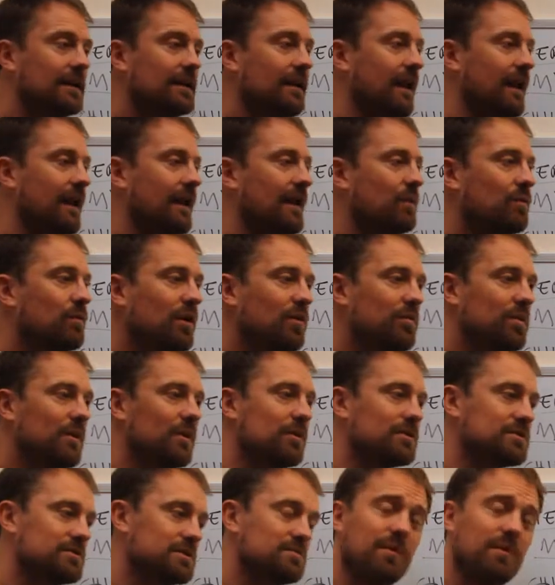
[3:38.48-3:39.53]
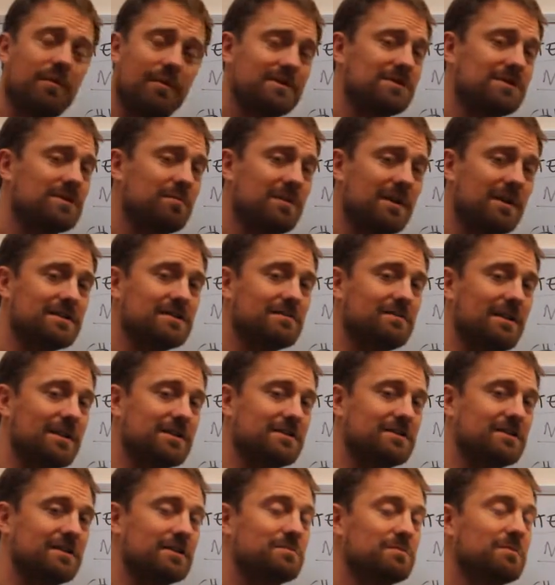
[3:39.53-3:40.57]
And I will pause, this probably isn't the place to
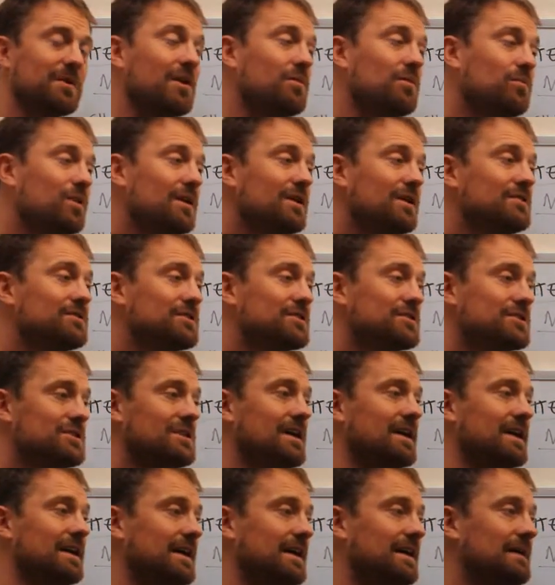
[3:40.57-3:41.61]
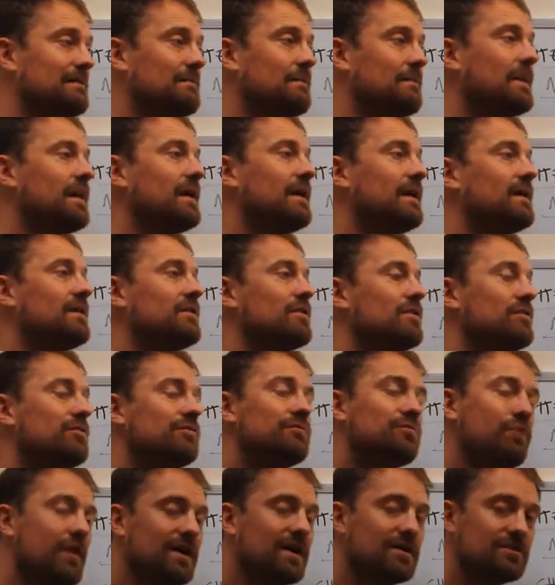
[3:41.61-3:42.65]
mention this, but I will just say the
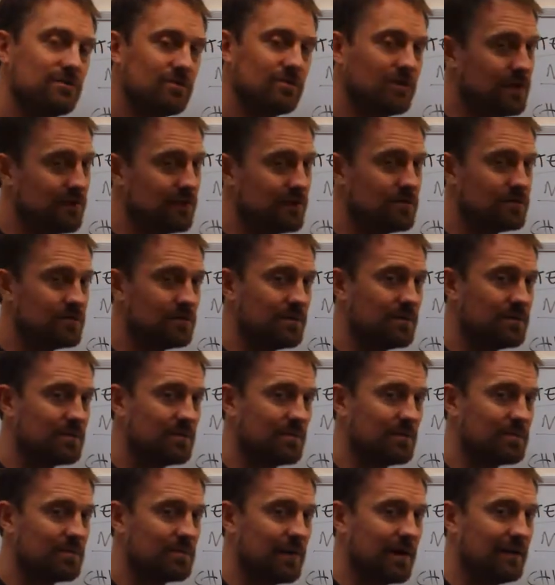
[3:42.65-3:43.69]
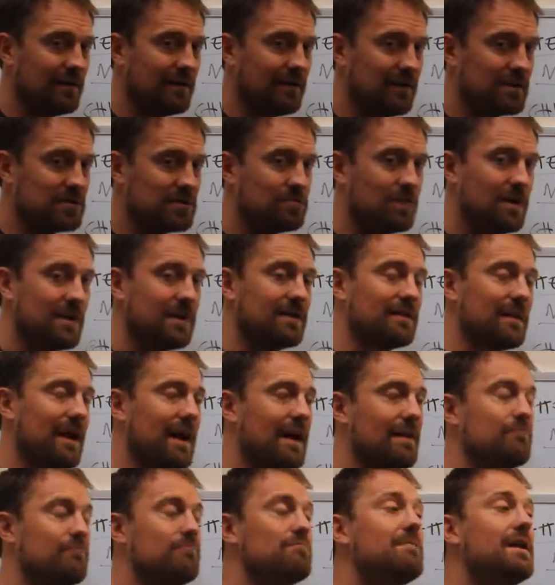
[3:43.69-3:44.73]
phrasal clues that we talked about last week that
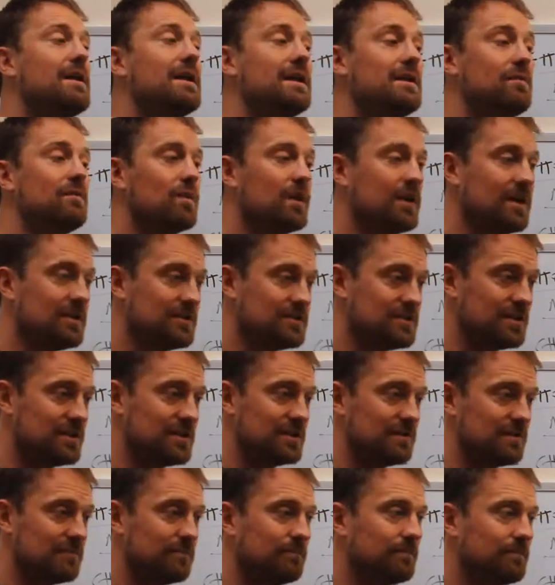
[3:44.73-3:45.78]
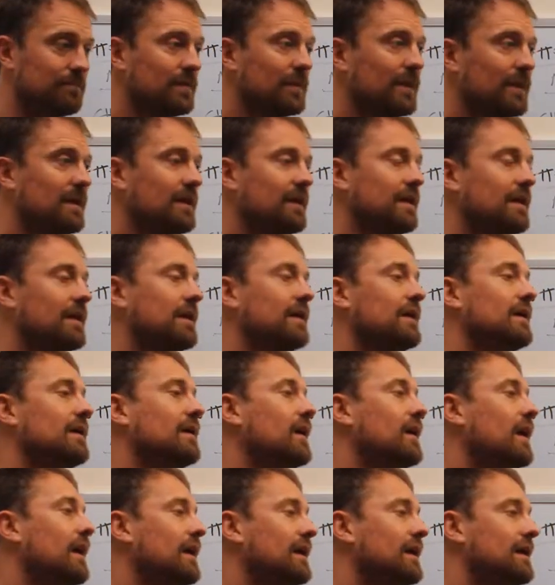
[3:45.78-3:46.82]
have many words in them.
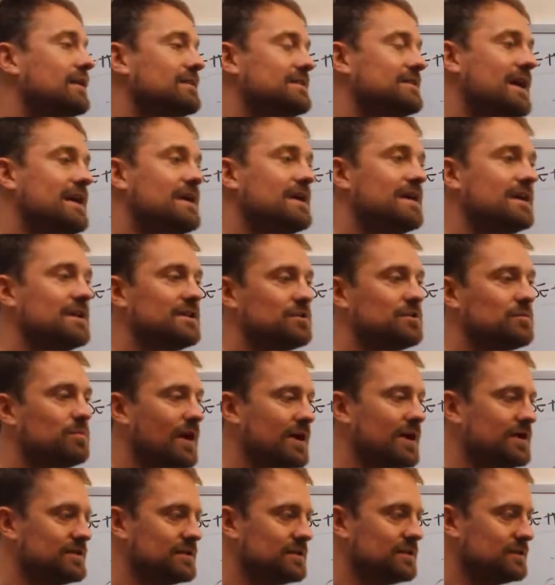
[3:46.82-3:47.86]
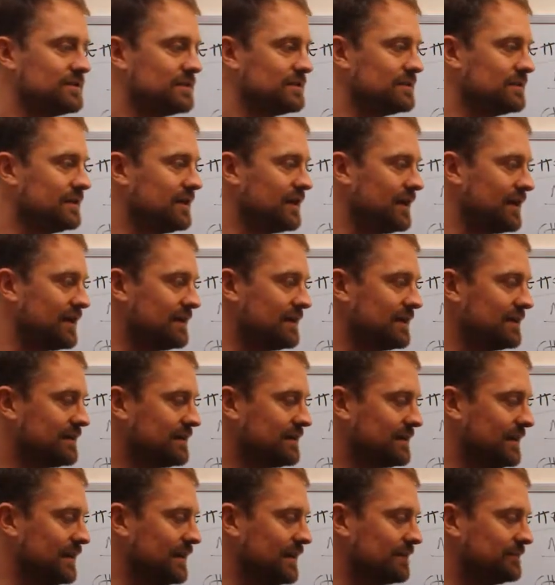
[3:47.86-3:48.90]
Uh, take an expression
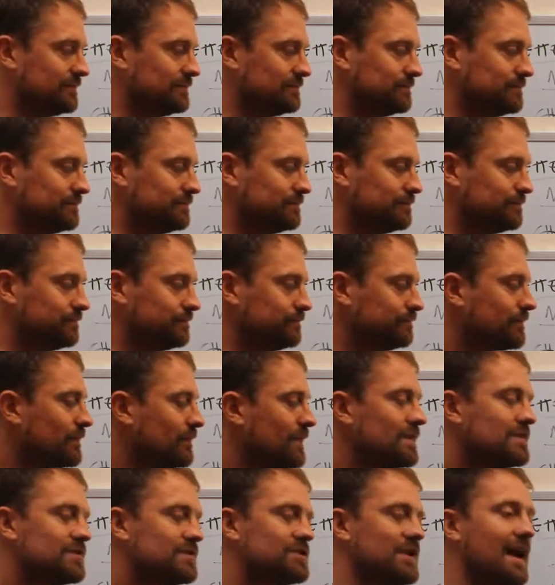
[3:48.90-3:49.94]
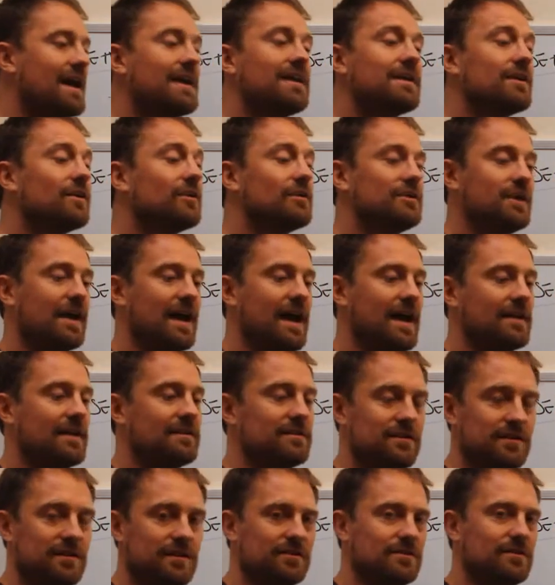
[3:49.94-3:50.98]
like um, standing on your head.
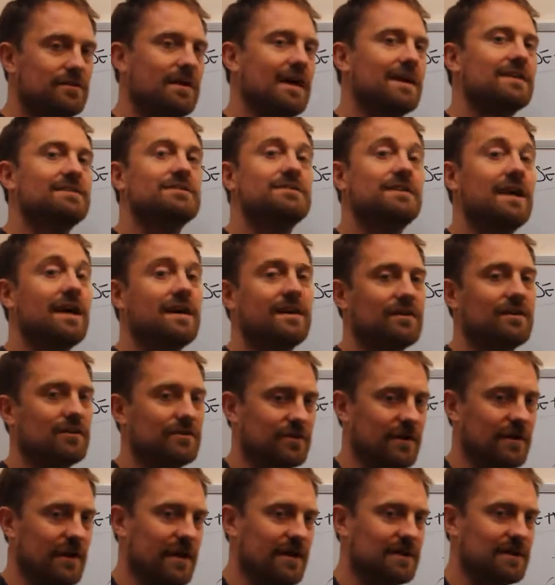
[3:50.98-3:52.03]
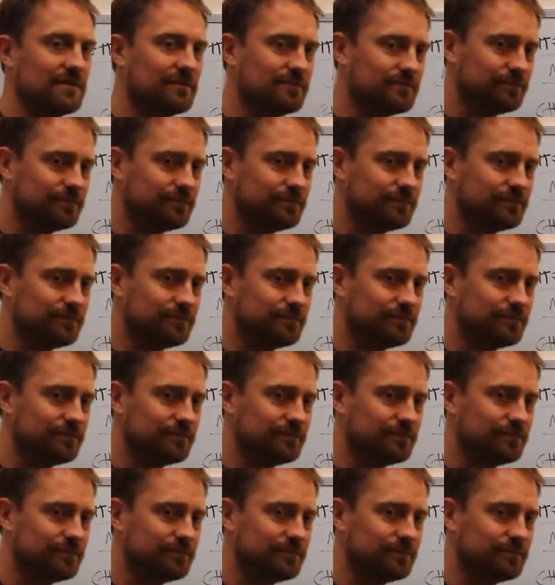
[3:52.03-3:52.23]
You could do that standing on your head.